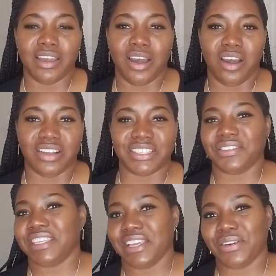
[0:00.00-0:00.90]
also
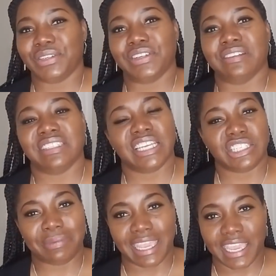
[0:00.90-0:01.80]
the owner of Touch
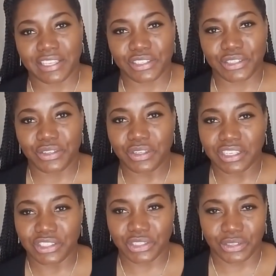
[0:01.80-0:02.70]
by Angel
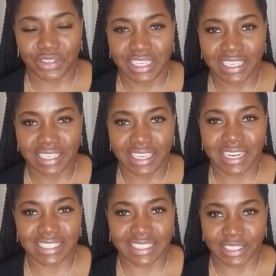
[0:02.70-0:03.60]
Jewelry and
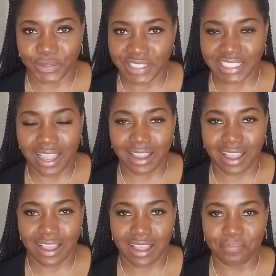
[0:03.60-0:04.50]

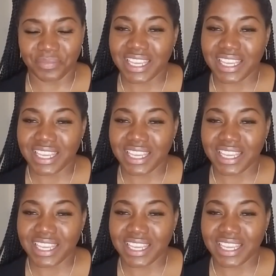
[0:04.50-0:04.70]
Accessories.com,